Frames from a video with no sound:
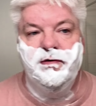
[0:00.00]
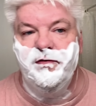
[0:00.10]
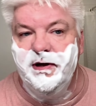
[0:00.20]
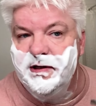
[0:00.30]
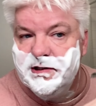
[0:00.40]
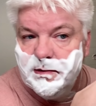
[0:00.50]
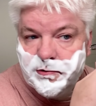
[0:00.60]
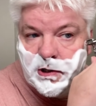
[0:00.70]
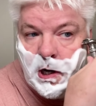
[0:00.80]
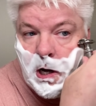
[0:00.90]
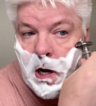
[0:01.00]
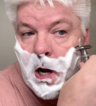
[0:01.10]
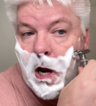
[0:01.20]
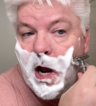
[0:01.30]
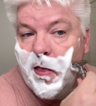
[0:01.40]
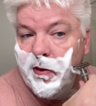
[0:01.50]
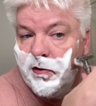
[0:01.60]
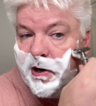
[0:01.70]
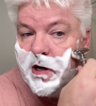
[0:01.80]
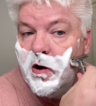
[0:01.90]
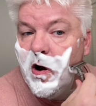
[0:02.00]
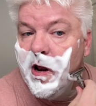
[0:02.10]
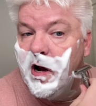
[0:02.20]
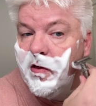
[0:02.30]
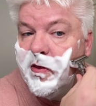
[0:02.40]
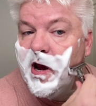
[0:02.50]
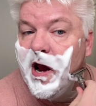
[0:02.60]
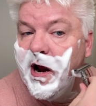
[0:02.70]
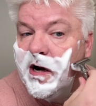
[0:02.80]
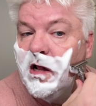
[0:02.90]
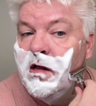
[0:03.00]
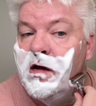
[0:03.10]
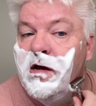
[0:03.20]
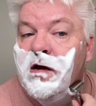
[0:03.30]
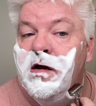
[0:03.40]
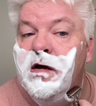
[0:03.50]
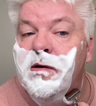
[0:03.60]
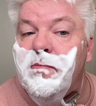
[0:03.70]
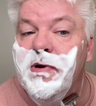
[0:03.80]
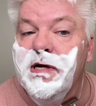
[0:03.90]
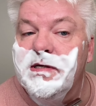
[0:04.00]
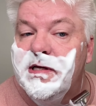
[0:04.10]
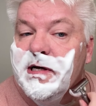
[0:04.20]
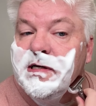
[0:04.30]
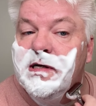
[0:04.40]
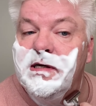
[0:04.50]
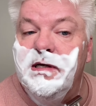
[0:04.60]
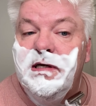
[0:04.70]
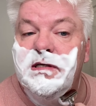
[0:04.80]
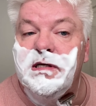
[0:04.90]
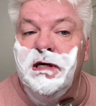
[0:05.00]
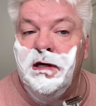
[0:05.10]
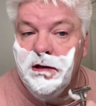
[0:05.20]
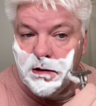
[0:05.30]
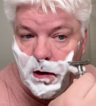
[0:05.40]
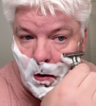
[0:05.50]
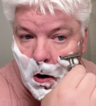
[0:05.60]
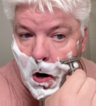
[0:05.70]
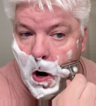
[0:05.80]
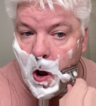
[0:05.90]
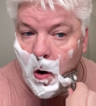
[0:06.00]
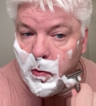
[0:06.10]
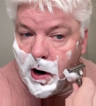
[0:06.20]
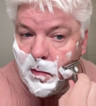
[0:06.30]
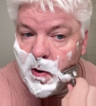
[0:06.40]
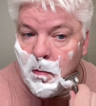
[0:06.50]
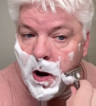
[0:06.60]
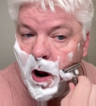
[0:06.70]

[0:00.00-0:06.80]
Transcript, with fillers: fingertips. And the great knurling on the handle makes that easy. So no problem.